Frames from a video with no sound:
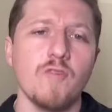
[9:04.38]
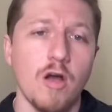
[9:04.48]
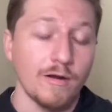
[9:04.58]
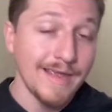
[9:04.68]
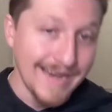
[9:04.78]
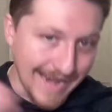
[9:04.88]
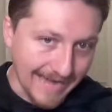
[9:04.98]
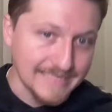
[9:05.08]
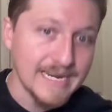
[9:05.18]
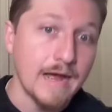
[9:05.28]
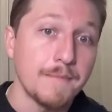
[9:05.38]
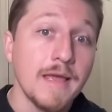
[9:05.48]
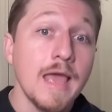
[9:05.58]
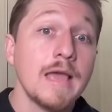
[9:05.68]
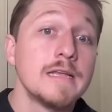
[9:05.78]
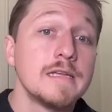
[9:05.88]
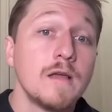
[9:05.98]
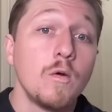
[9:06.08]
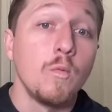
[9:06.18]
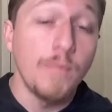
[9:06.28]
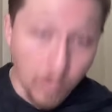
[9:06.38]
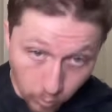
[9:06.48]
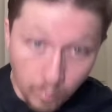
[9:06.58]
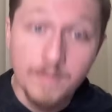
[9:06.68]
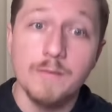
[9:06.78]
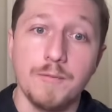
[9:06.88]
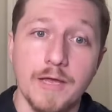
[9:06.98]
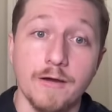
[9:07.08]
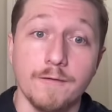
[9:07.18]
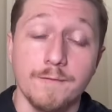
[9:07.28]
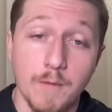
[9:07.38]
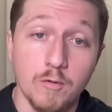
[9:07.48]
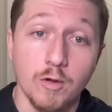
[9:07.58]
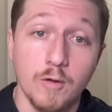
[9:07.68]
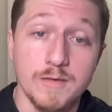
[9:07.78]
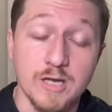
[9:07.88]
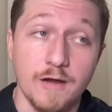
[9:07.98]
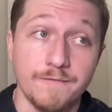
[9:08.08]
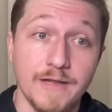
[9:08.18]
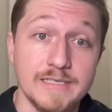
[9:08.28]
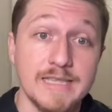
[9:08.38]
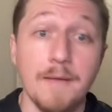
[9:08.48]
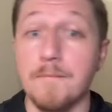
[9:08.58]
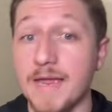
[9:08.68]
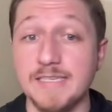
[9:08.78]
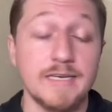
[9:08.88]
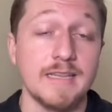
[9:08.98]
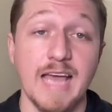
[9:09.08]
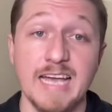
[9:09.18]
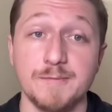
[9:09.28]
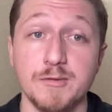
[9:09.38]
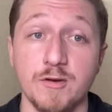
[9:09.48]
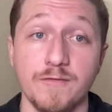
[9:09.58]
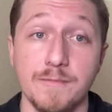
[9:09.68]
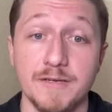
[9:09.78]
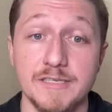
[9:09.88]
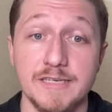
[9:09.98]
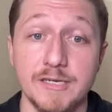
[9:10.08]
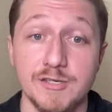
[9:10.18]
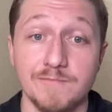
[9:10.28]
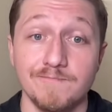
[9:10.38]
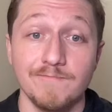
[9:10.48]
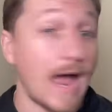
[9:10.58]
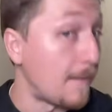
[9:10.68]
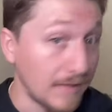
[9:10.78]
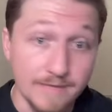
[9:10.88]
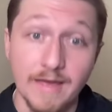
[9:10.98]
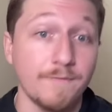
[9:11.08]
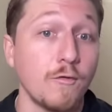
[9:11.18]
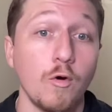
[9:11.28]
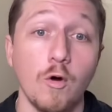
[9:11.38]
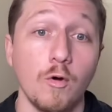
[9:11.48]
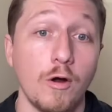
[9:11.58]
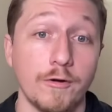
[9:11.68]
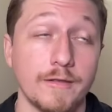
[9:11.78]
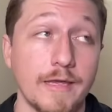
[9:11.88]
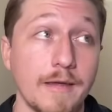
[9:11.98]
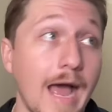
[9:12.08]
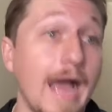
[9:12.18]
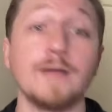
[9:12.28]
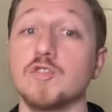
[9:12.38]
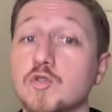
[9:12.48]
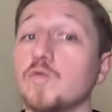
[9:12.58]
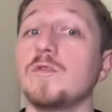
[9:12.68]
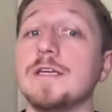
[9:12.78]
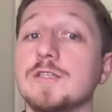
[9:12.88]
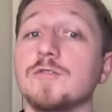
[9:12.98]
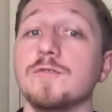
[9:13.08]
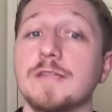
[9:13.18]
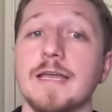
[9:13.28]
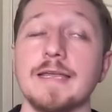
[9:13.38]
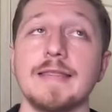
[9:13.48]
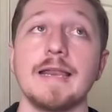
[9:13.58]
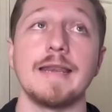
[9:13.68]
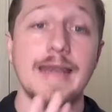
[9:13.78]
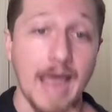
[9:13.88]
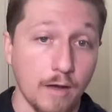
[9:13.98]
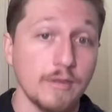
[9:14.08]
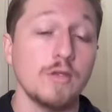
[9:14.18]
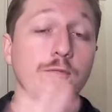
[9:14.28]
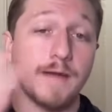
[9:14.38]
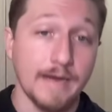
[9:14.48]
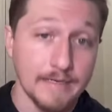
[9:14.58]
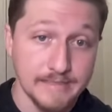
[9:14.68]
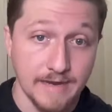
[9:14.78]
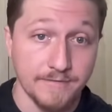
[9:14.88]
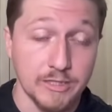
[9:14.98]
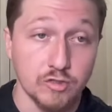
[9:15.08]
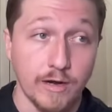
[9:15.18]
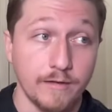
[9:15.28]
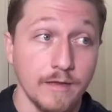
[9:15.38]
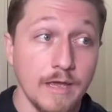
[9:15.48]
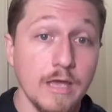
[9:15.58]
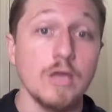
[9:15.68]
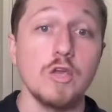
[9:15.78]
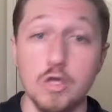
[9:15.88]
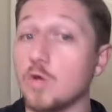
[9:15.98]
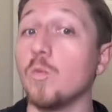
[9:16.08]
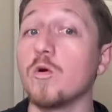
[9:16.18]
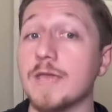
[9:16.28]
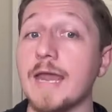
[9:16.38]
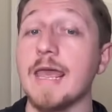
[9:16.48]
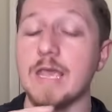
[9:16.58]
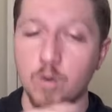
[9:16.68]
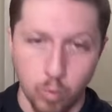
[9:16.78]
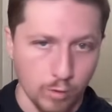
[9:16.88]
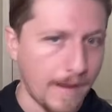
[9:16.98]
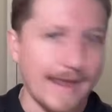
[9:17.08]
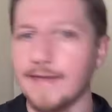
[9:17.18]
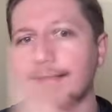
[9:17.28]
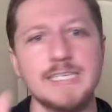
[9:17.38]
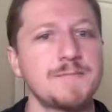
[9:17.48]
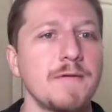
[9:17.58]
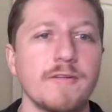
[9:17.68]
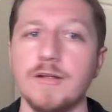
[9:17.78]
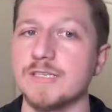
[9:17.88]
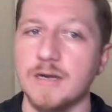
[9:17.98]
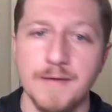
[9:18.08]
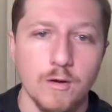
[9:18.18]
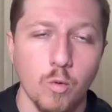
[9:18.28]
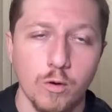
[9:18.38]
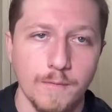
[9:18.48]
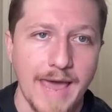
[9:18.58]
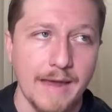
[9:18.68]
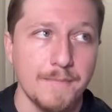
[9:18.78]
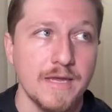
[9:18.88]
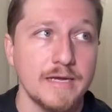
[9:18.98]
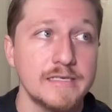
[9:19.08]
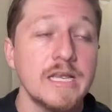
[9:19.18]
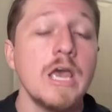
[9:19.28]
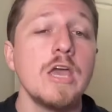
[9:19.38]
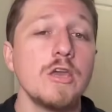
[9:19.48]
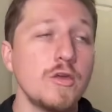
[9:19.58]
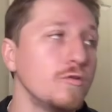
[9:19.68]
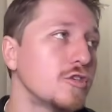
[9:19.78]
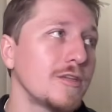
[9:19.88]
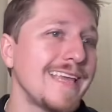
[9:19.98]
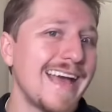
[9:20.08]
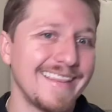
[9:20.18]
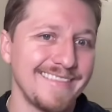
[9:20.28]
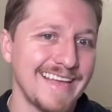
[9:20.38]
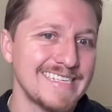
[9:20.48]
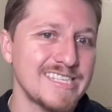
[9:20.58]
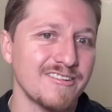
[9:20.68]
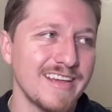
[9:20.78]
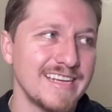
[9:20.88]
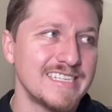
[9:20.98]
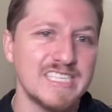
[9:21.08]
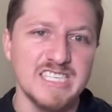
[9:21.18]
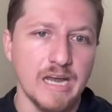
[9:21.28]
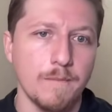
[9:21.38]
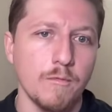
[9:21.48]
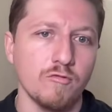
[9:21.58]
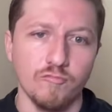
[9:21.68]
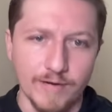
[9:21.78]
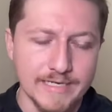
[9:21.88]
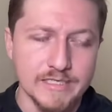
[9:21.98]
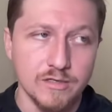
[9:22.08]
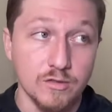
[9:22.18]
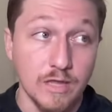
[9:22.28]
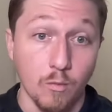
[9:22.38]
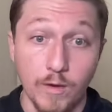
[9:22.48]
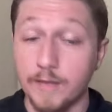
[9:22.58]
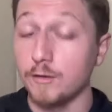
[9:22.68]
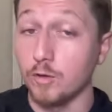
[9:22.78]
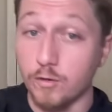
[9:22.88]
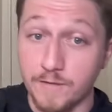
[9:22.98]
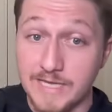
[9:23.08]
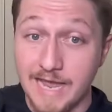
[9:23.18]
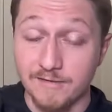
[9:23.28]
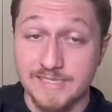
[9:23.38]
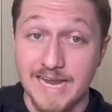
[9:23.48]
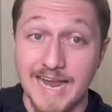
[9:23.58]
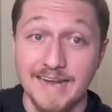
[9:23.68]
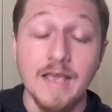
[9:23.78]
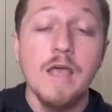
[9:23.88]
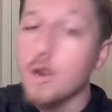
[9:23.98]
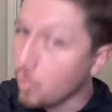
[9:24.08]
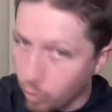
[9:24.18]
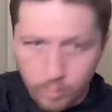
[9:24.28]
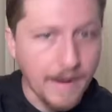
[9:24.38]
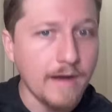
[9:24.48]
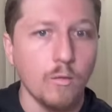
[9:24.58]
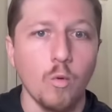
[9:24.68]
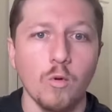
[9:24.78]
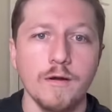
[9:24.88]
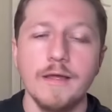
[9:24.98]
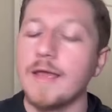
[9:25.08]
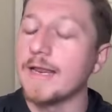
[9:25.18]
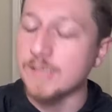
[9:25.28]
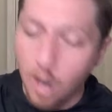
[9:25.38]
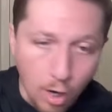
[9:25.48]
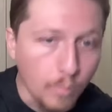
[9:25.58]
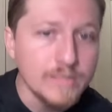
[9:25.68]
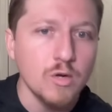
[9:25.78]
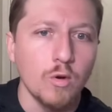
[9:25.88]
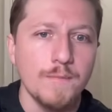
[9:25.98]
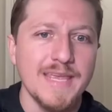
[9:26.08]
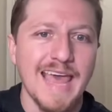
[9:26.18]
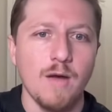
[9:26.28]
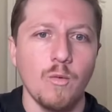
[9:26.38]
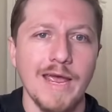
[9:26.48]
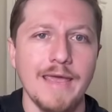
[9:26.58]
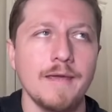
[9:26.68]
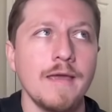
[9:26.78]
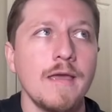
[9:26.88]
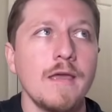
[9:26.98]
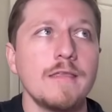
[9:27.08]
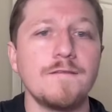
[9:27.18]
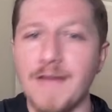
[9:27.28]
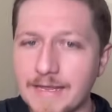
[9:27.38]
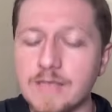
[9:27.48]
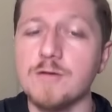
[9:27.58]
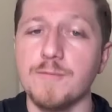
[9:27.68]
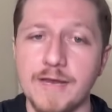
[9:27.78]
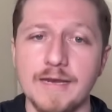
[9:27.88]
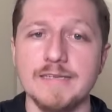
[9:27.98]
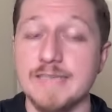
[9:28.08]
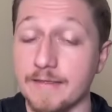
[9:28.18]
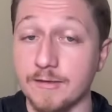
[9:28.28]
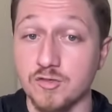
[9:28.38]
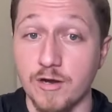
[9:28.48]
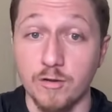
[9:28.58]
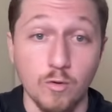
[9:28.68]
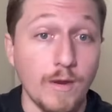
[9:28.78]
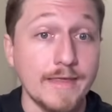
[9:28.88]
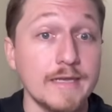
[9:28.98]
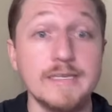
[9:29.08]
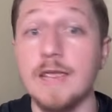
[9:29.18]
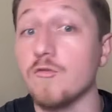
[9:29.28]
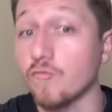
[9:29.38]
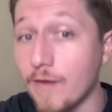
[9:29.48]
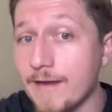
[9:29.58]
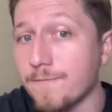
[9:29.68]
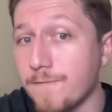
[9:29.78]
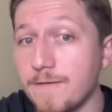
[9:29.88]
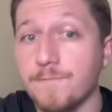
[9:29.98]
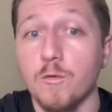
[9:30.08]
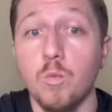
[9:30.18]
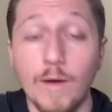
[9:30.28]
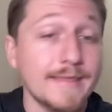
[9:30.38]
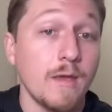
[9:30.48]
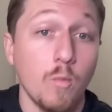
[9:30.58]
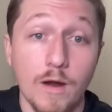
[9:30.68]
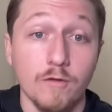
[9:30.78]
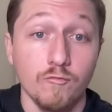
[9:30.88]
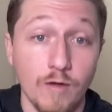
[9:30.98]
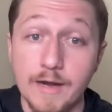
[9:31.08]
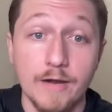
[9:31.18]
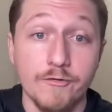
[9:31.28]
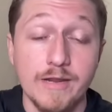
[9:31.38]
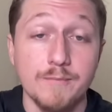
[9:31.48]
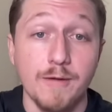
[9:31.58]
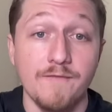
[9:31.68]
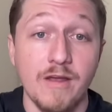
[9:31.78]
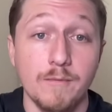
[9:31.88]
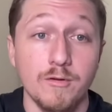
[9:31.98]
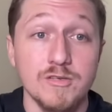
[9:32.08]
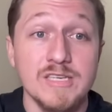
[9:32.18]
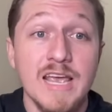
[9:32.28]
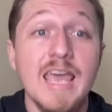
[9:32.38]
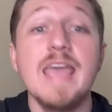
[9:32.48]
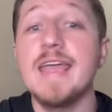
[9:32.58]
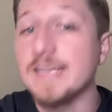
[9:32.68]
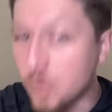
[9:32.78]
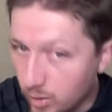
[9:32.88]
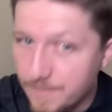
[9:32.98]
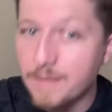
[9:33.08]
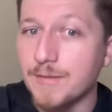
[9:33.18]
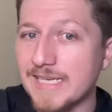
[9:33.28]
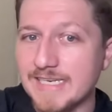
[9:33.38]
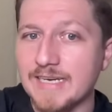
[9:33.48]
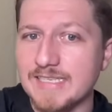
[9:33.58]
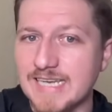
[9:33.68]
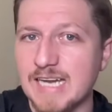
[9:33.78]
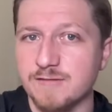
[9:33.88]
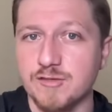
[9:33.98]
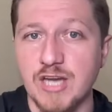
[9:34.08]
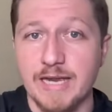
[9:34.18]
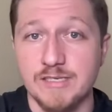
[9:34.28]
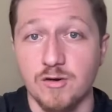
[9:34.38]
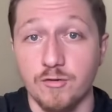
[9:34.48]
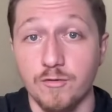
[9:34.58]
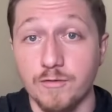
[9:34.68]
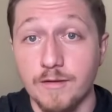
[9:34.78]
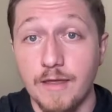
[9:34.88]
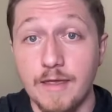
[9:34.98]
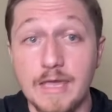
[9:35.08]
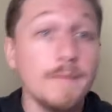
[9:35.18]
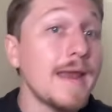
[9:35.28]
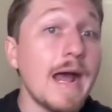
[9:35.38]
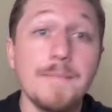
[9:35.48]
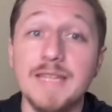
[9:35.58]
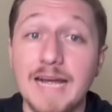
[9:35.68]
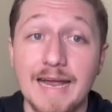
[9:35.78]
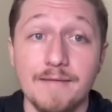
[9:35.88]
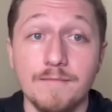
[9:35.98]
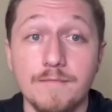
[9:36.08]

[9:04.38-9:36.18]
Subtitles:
wrong. Next up, there will be a player from Oklahoma's offense that makes it to the Heisman Trophy presentation. I believe that full wholeheartedly. I truly do think that now that you're bringing in Seth Luttrell, you will get a quarterback. And let's just be real, it's going to be a quarterback, because usually, unless there is some reason that we look from the outside, quarterback award, it's always going to be that way. The fact that you're bringing in Seth Luttrell, who I think is a great fit for what they want to run underneath Brett Venables, is going to be a blessing in disguise for Jackson Arnold. He may not be the guy.